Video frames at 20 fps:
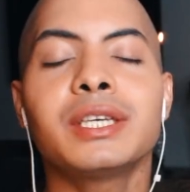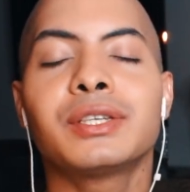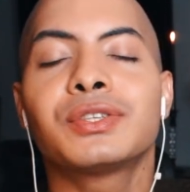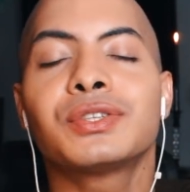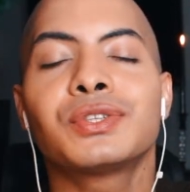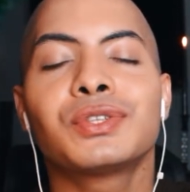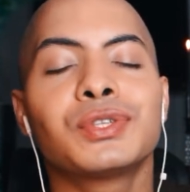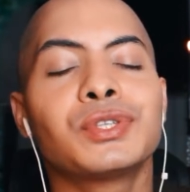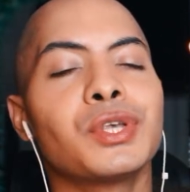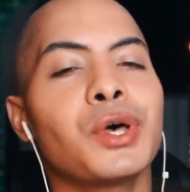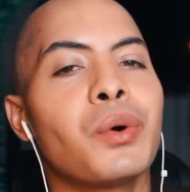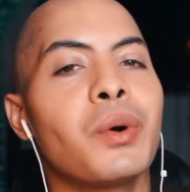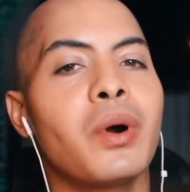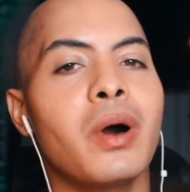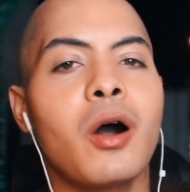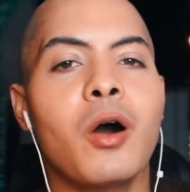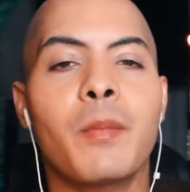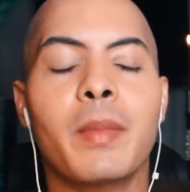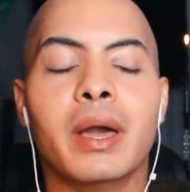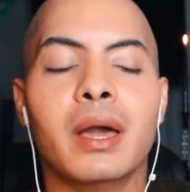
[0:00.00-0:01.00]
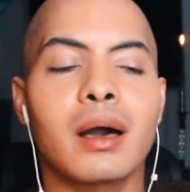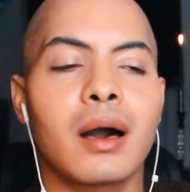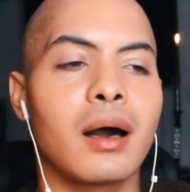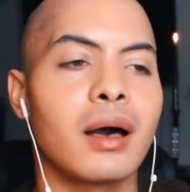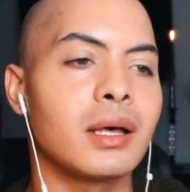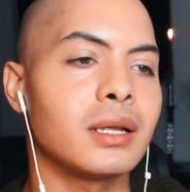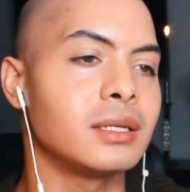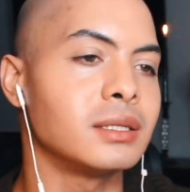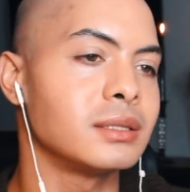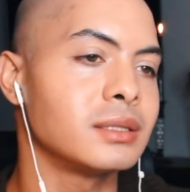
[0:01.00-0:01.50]
is so, oh my
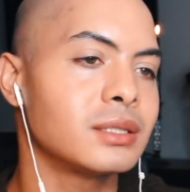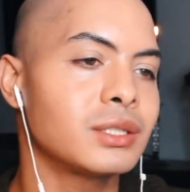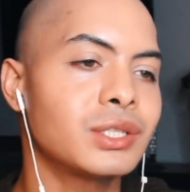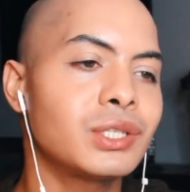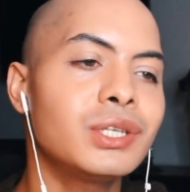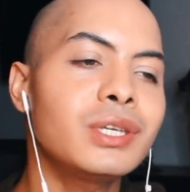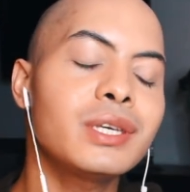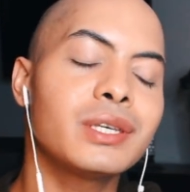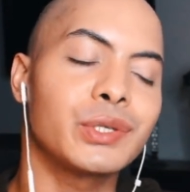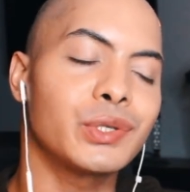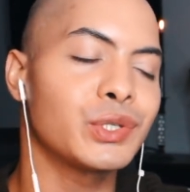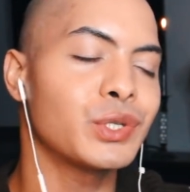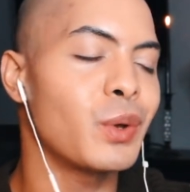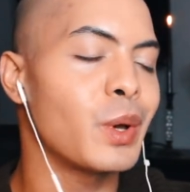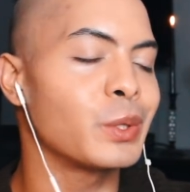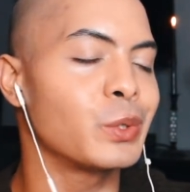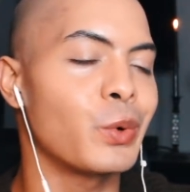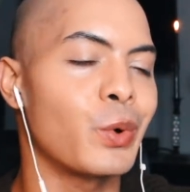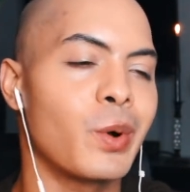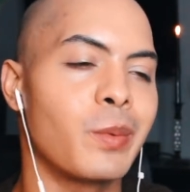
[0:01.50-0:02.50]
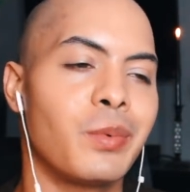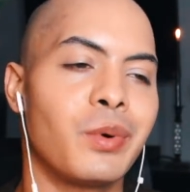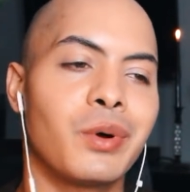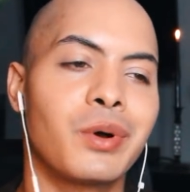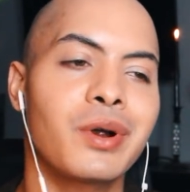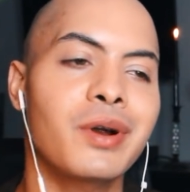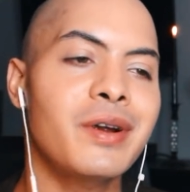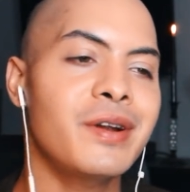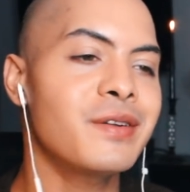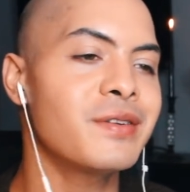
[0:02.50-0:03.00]
god, she is so adorable.
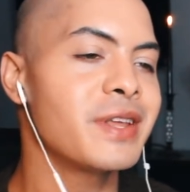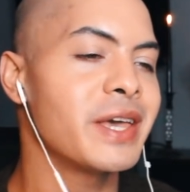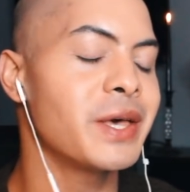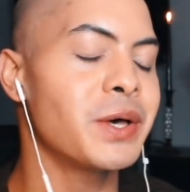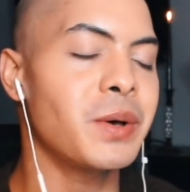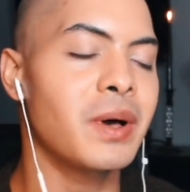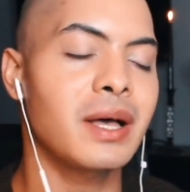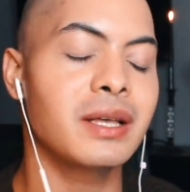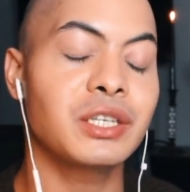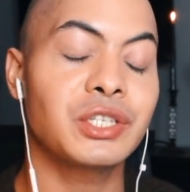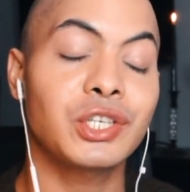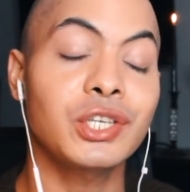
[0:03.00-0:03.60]
Her and Hill,